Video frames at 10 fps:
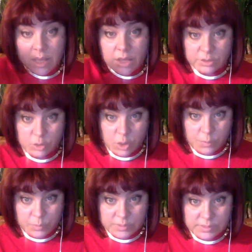
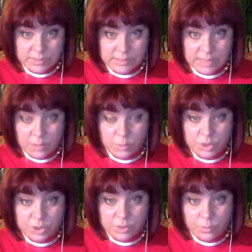Scorpio is a sign
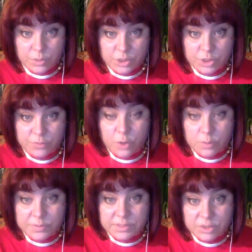which
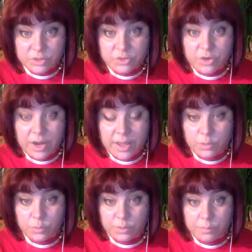forms a
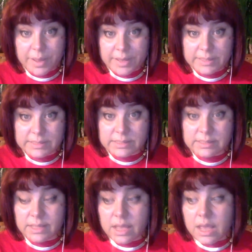trine with
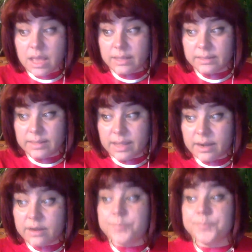Pisces, and
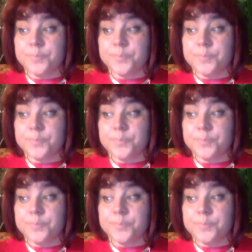there